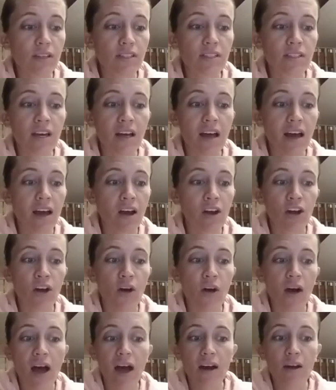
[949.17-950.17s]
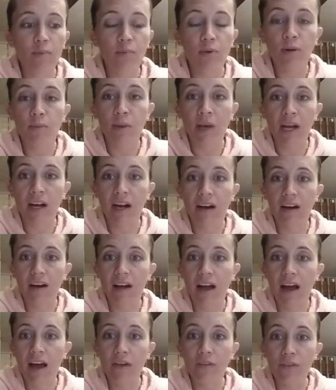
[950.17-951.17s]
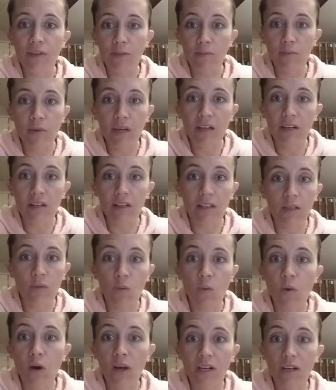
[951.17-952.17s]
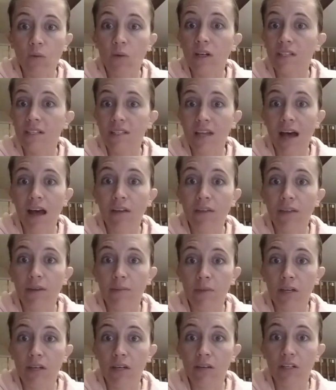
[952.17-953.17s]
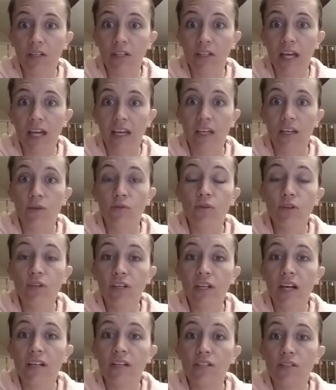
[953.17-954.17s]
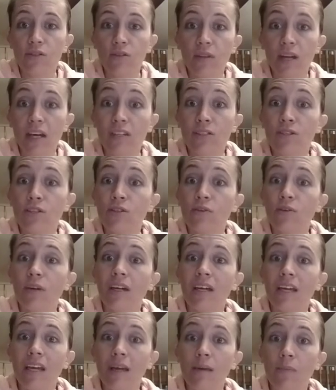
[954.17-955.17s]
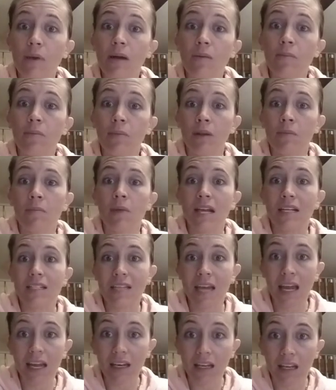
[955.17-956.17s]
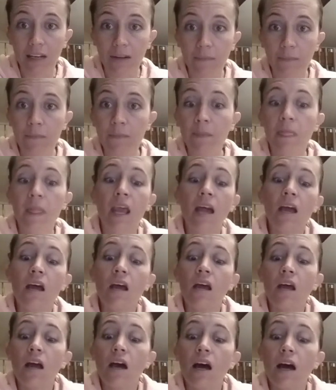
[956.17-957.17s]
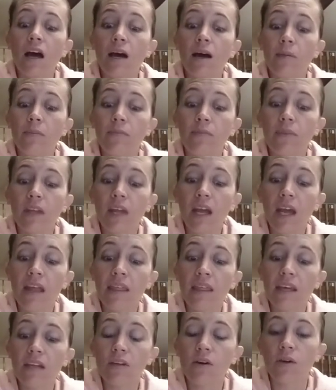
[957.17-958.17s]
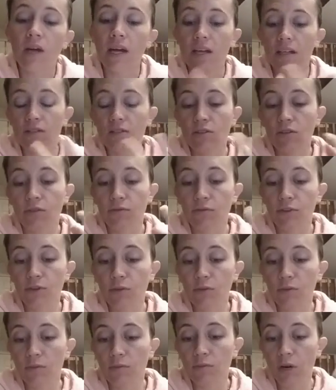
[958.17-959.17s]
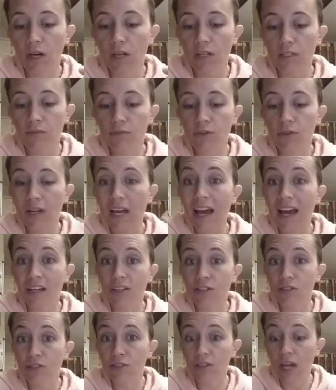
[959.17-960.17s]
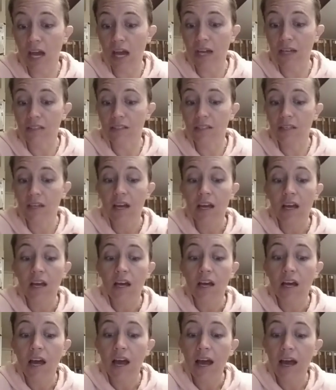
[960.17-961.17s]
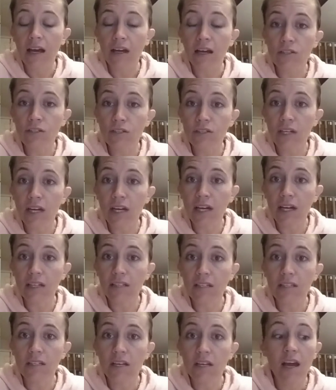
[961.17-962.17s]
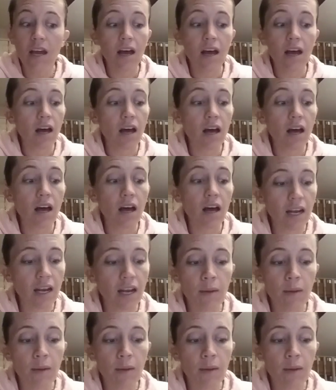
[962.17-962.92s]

uh, you know, how to prepare a healthy meal and what, what does a healthy meal look like. You learn how to do that so you can keep it and maintain it. Um, and then, okay, so food products, food, exercise. Exercise, again,